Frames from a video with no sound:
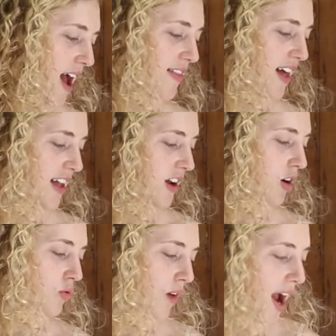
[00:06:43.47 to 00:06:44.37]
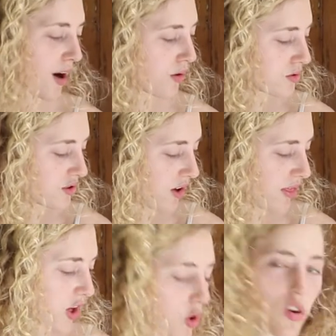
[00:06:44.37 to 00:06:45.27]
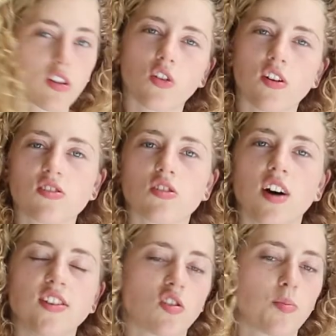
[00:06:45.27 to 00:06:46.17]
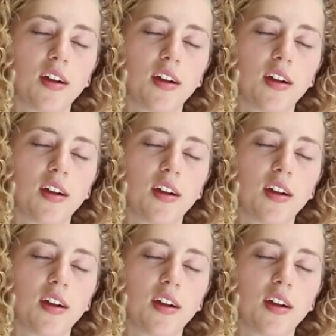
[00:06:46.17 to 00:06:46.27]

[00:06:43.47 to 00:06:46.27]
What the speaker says: And then around the quartz crystal, I just